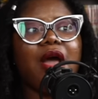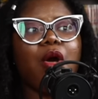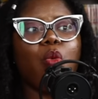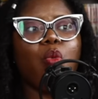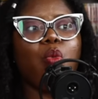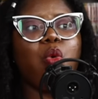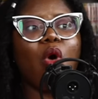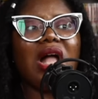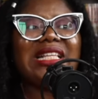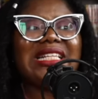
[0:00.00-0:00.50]

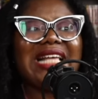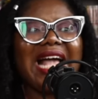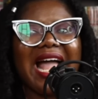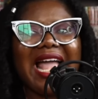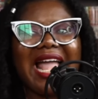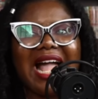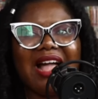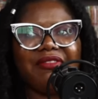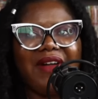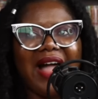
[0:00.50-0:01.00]
what I
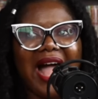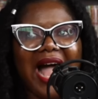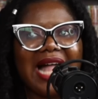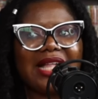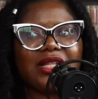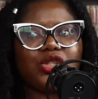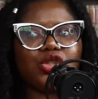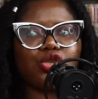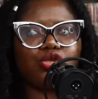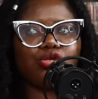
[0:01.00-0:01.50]
have
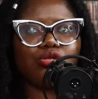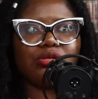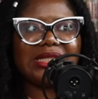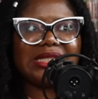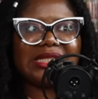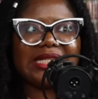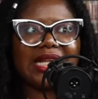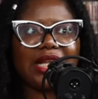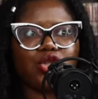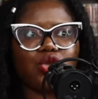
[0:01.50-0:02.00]
had to
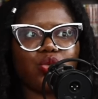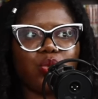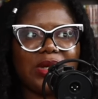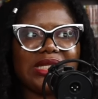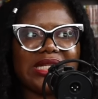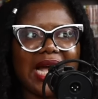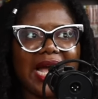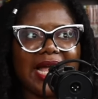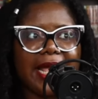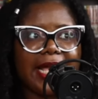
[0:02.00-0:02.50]
sit
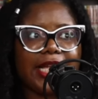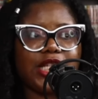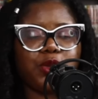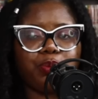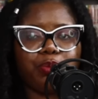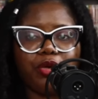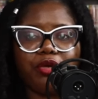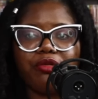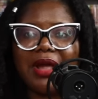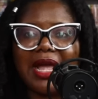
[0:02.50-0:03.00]
with and
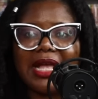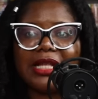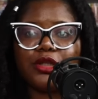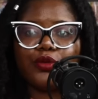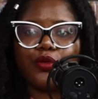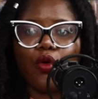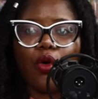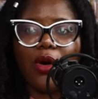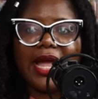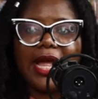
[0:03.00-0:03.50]
experience
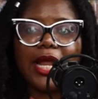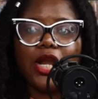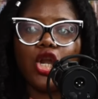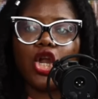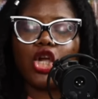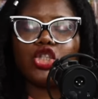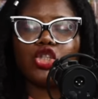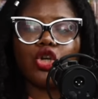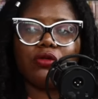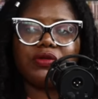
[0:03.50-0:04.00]
for a
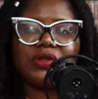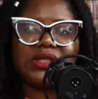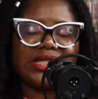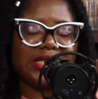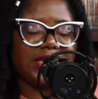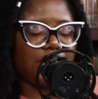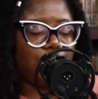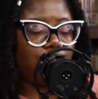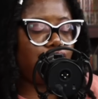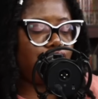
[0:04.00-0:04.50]
lot of
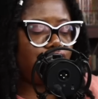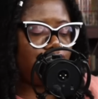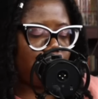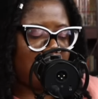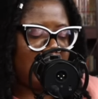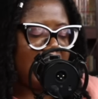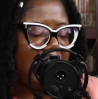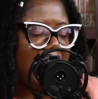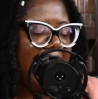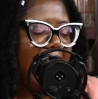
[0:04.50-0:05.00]
season
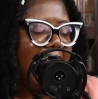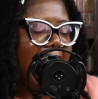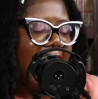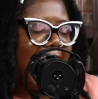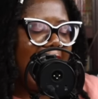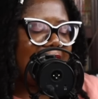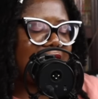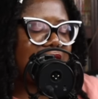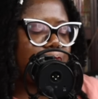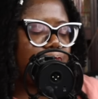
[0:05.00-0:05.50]
three
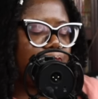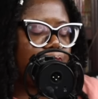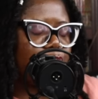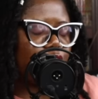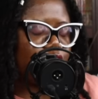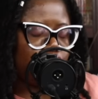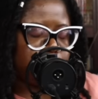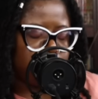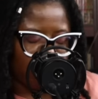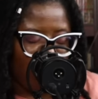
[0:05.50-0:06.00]
has
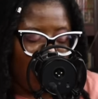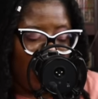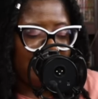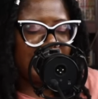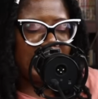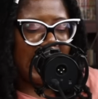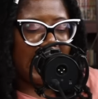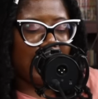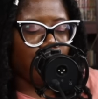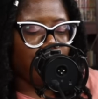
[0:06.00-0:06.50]

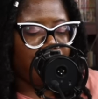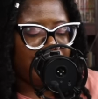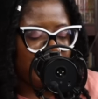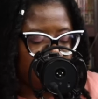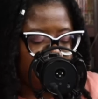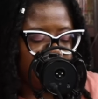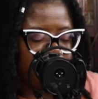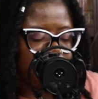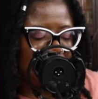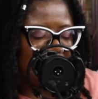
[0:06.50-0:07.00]
dropped Eloise
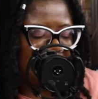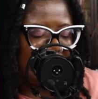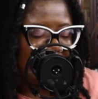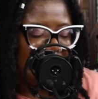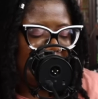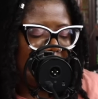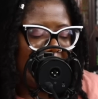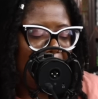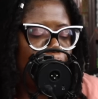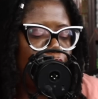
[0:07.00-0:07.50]
Bridgerton
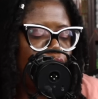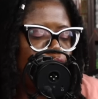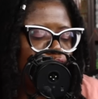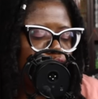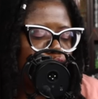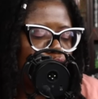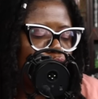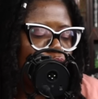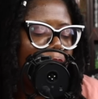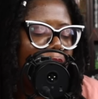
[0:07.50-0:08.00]
down
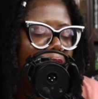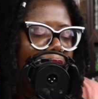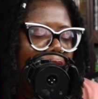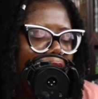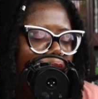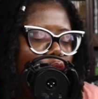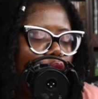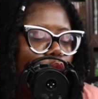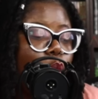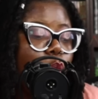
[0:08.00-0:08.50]
to
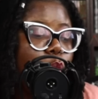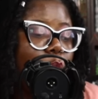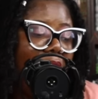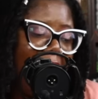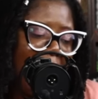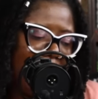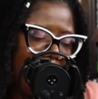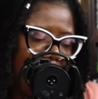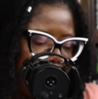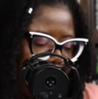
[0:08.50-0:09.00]
a
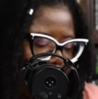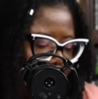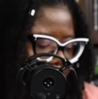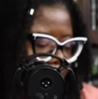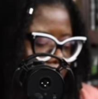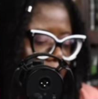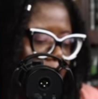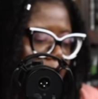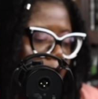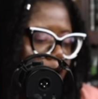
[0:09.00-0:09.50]
why.
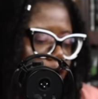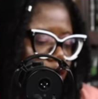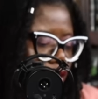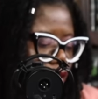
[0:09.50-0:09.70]
You